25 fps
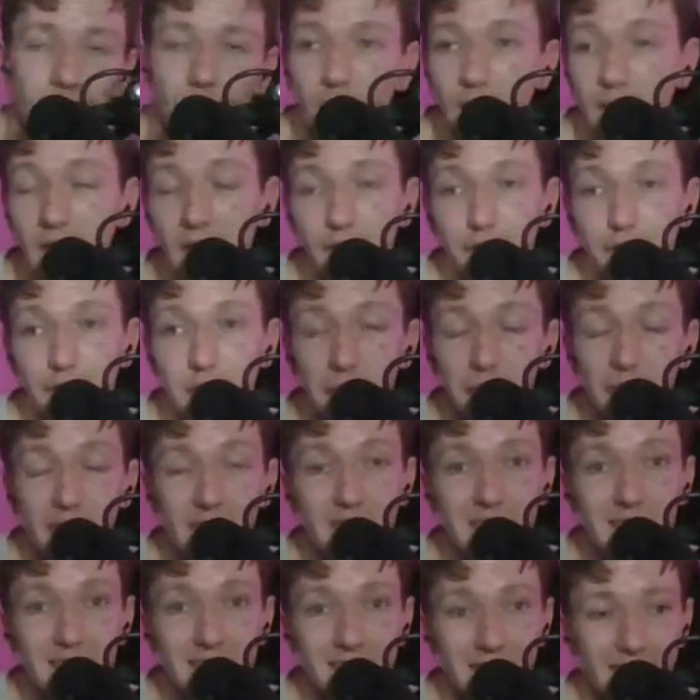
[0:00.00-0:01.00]
If The
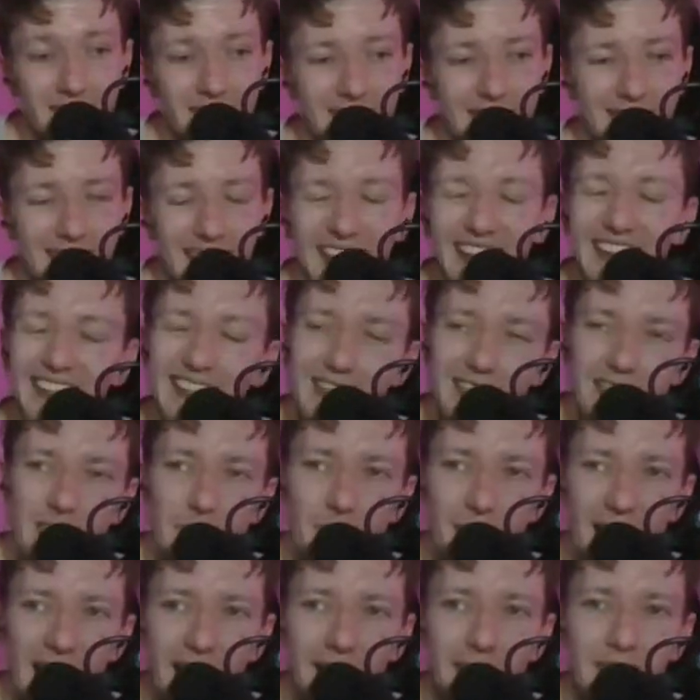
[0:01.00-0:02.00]
Police had just stayed as a
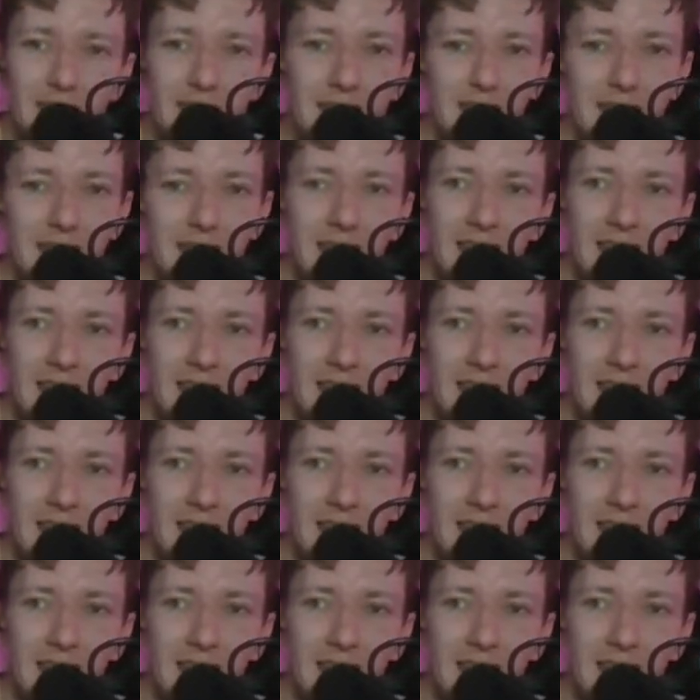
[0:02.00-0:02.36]
band,